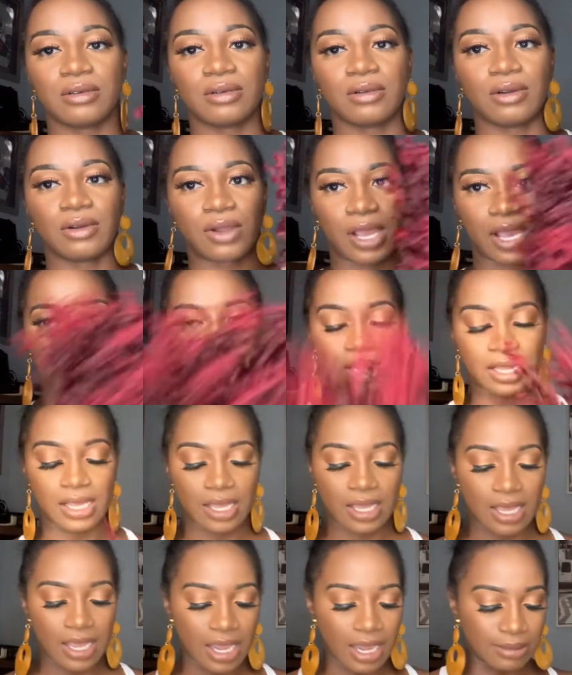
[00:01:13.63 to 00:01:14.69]
Okay.
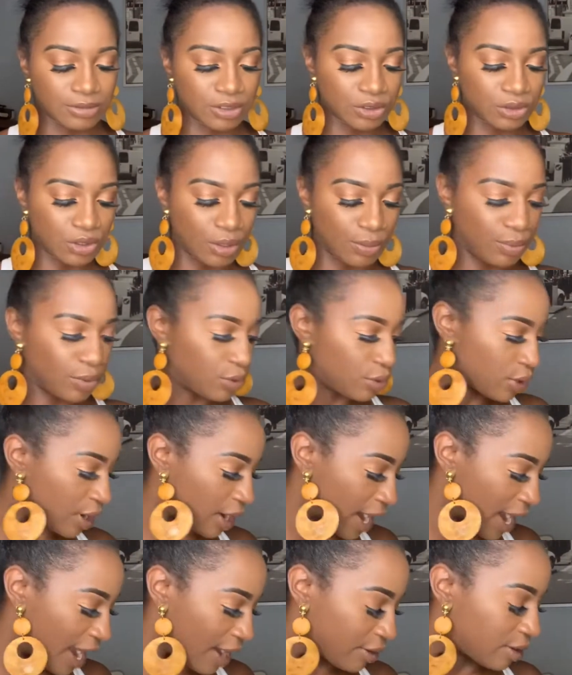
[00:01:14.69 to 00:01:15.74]
I'm just going to pull her
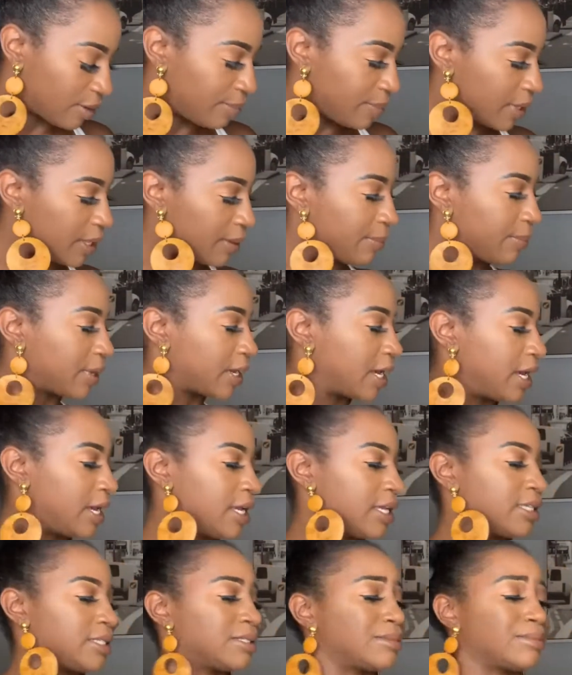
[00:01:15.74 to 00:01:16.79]
out a bit
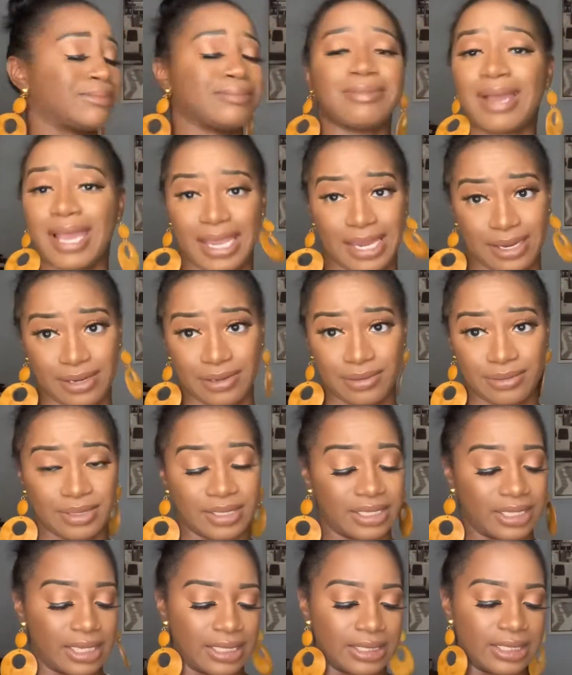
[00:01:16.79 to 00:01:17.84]
because my hair don't
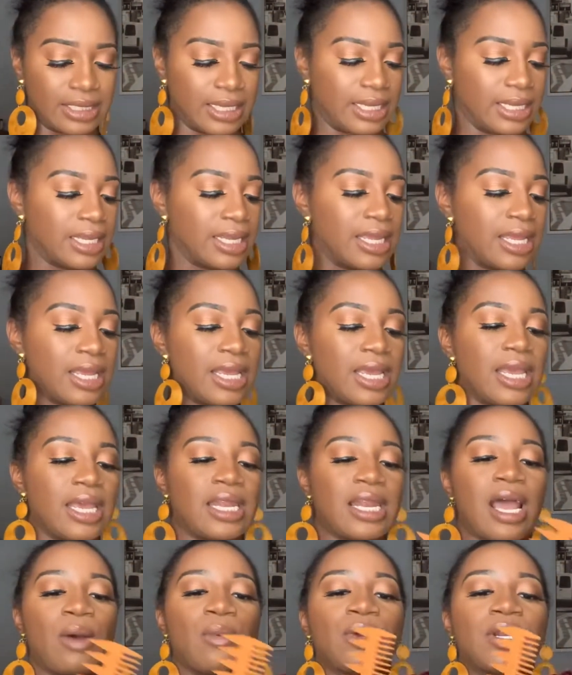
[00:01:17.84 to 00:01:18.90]
look like that.
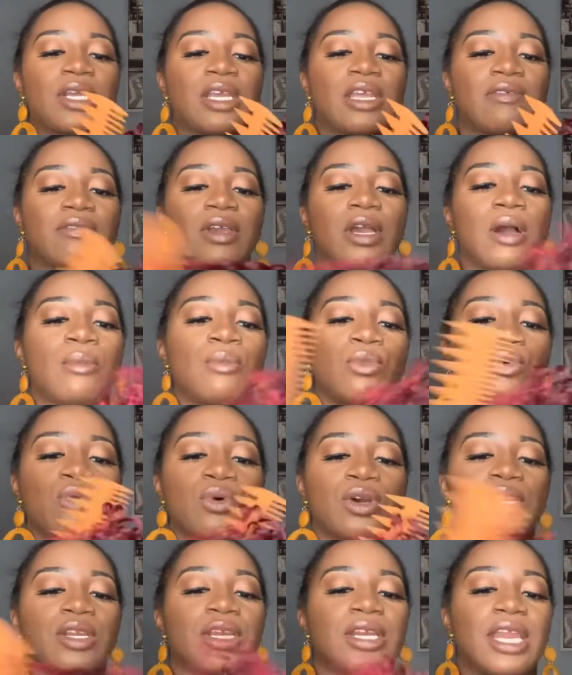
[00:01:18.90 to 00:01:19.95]
And I want to give it a
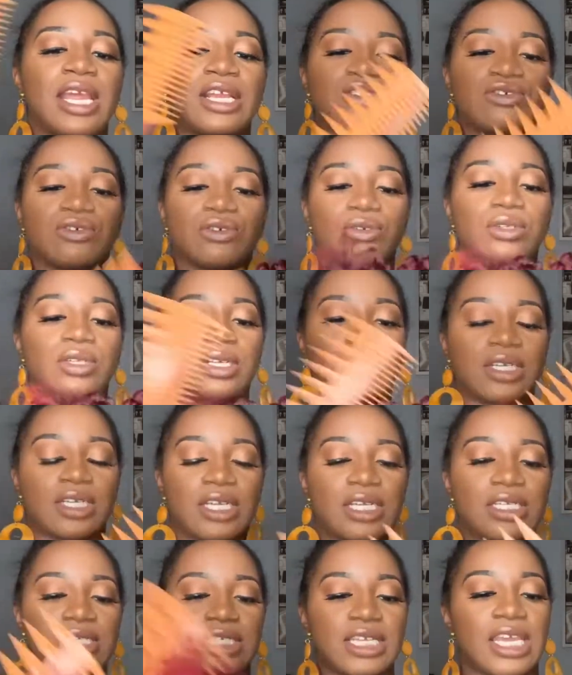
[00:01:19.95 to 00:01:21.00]
more natural
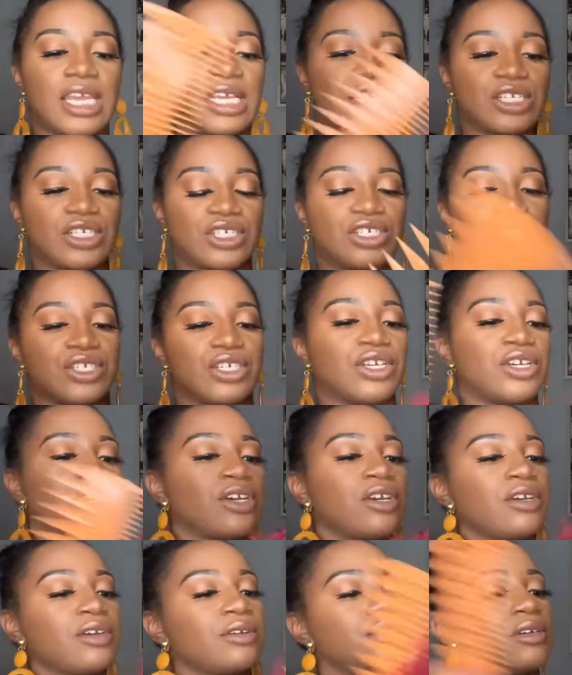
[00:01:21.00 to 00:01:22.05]
looking
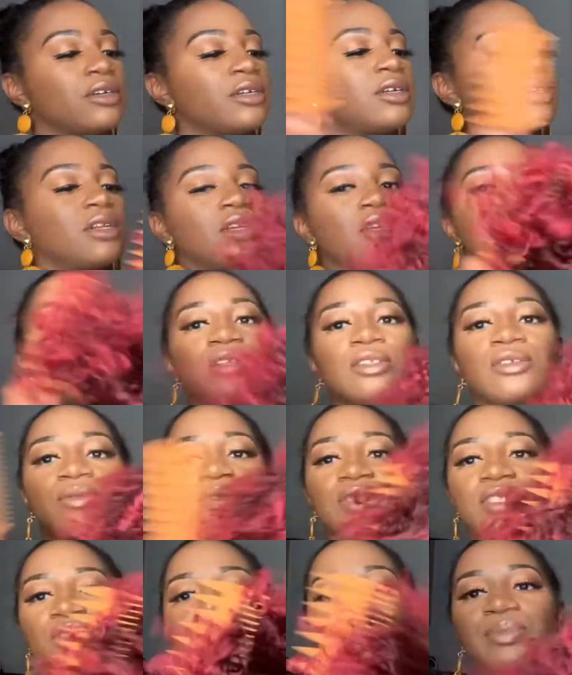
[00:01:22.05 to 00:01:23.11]
texture. So we're
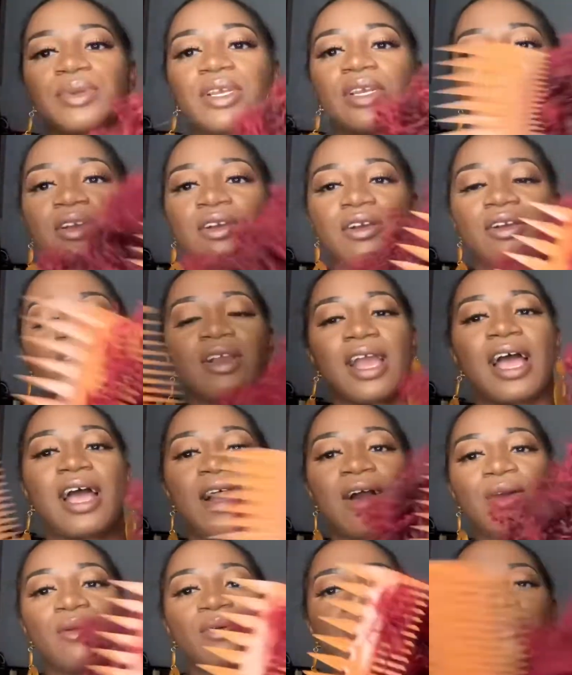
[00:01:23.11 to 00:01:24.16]
just going to pick her
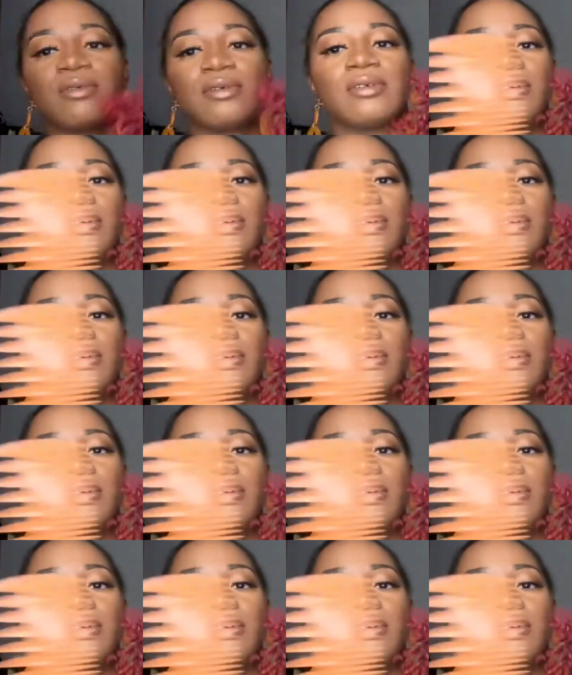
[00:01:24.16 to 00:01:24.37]
out.